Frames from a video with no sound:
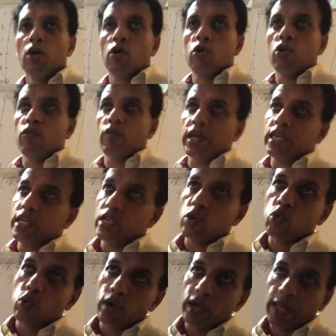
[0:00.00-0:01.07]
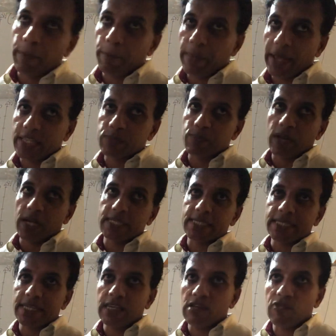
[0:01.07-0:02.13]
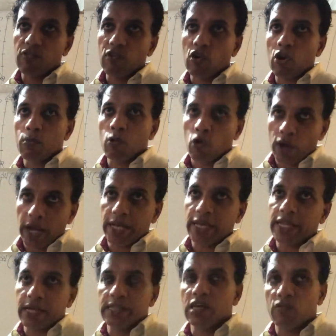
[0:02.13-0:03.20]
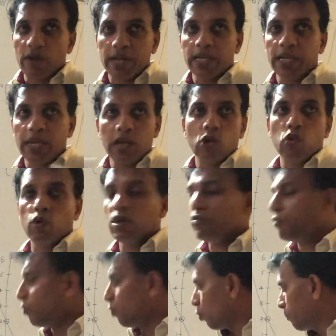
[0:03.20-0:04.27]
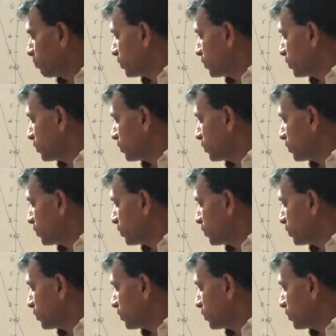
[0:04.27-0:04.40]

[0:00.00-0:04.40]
or y equal mx plus c form, or any other y equal form.